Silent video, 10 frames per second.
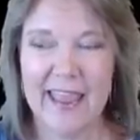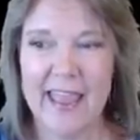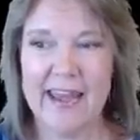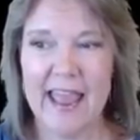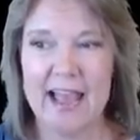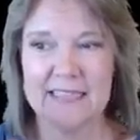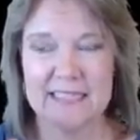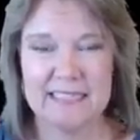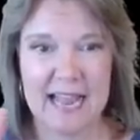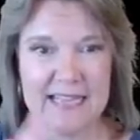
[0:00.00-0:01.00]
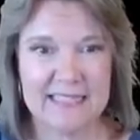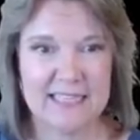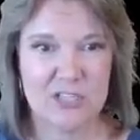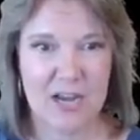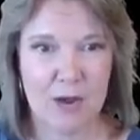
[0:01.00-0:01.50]
and it has a satin
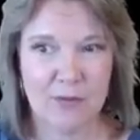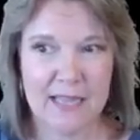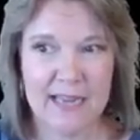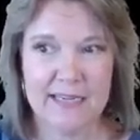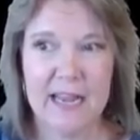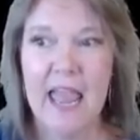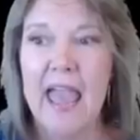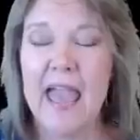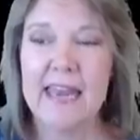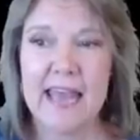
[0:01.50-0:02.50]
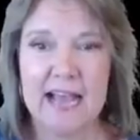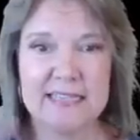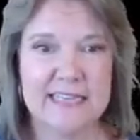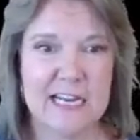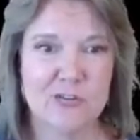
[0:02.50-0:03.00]
stitch outline, and it has
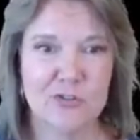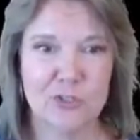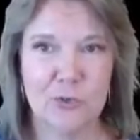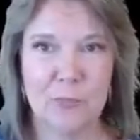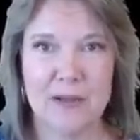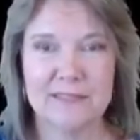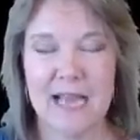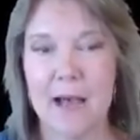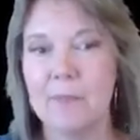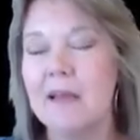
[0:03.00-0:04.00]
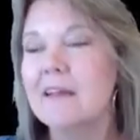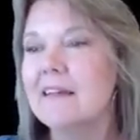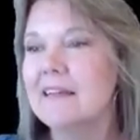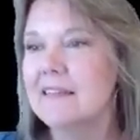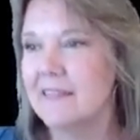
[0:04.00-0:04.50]
an extra loop on top.
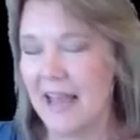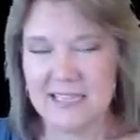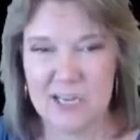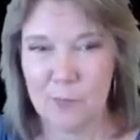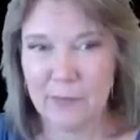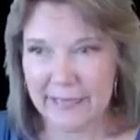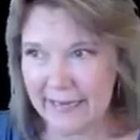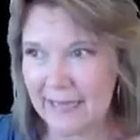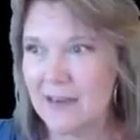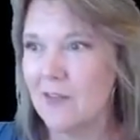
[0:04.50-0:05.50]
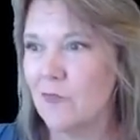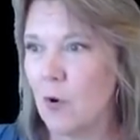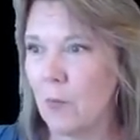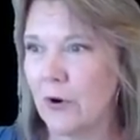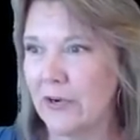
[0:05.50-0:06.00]
That's our plan for
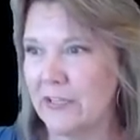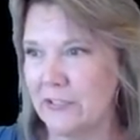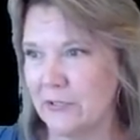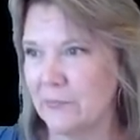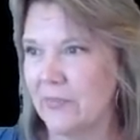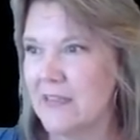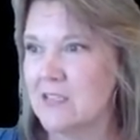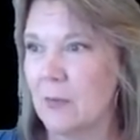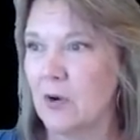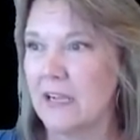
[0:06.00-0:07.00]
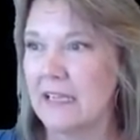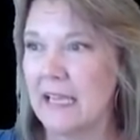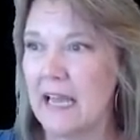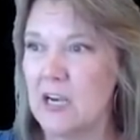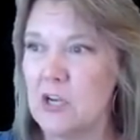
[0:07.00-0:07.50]
what we're going to do. So I'm going to click
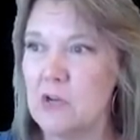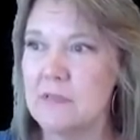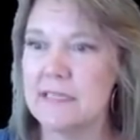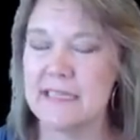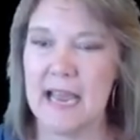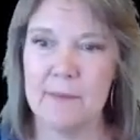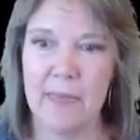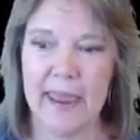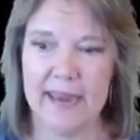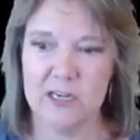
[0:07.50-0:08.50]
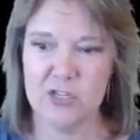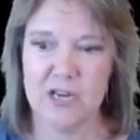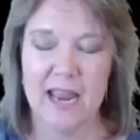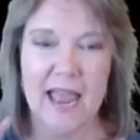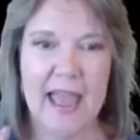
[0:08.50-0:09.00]
on a new design page.
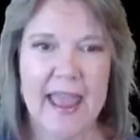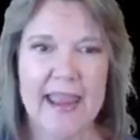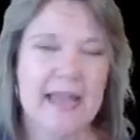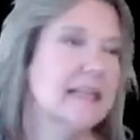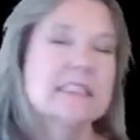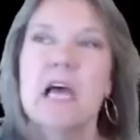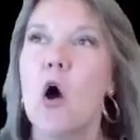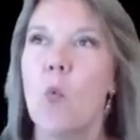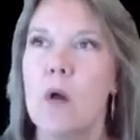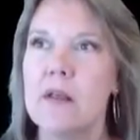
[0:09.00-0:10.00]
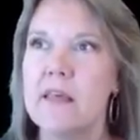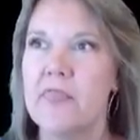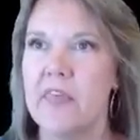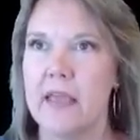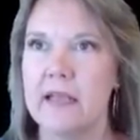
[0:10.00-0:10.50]
And one of the
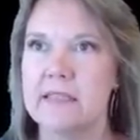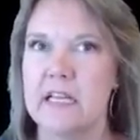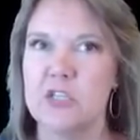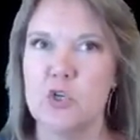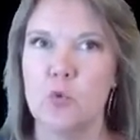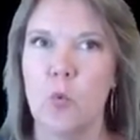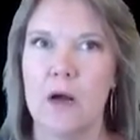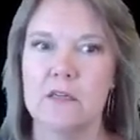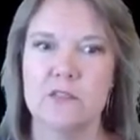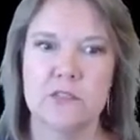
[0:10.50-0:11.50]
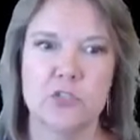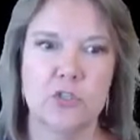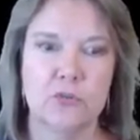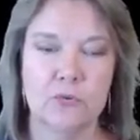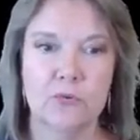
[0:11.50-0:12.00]
things that you want
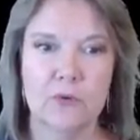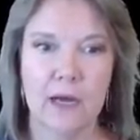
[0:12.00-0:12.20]
to